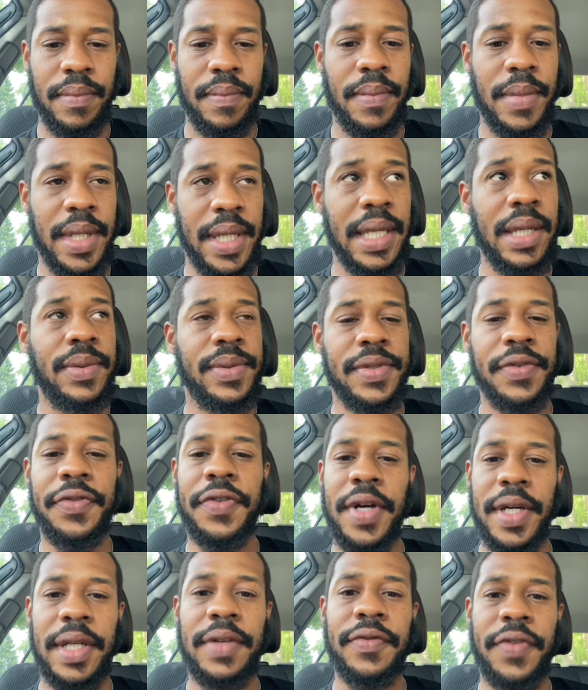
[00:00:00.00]
And he was a
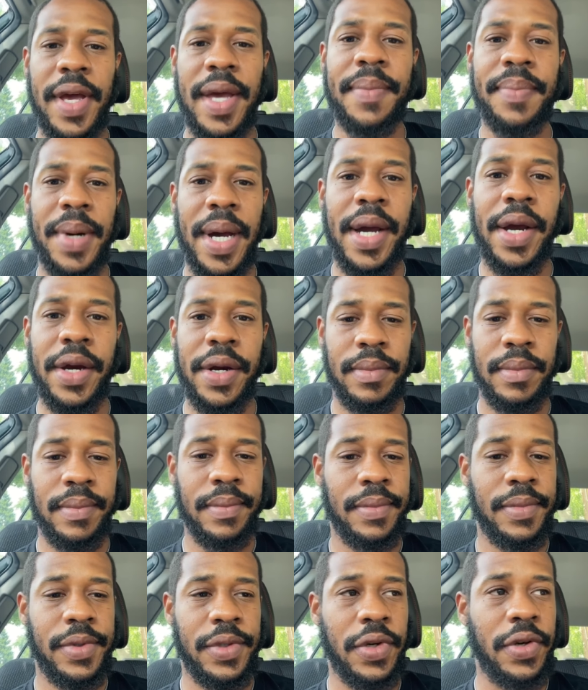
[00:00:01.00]
fucking vampire,
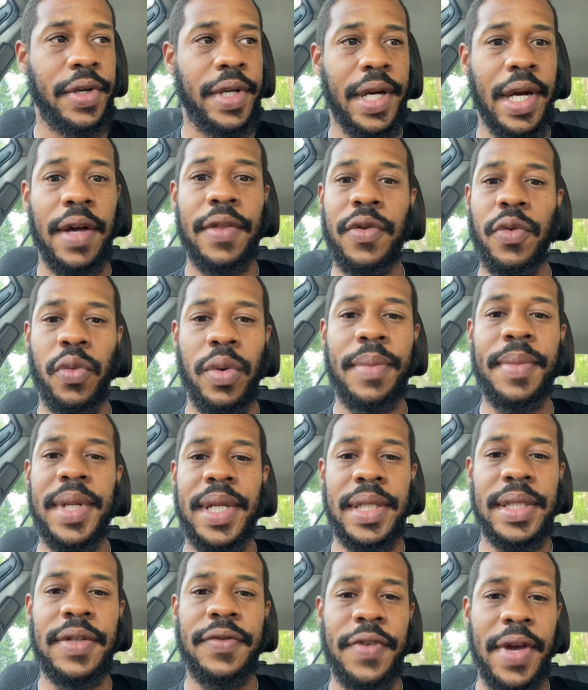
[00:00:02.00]
turning other women
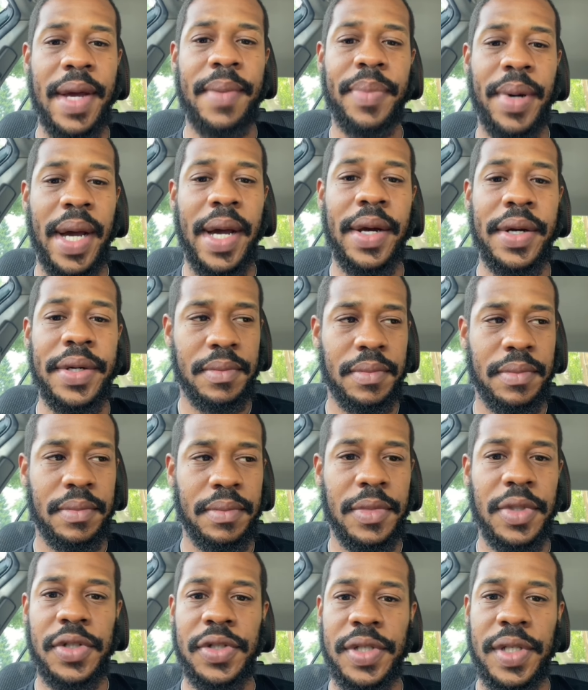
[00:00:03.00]
into vampires.
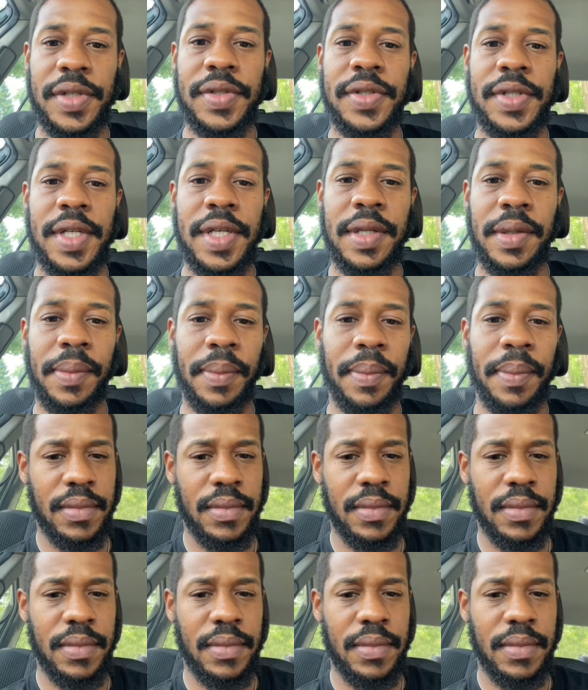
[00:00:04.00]
This shit's deep.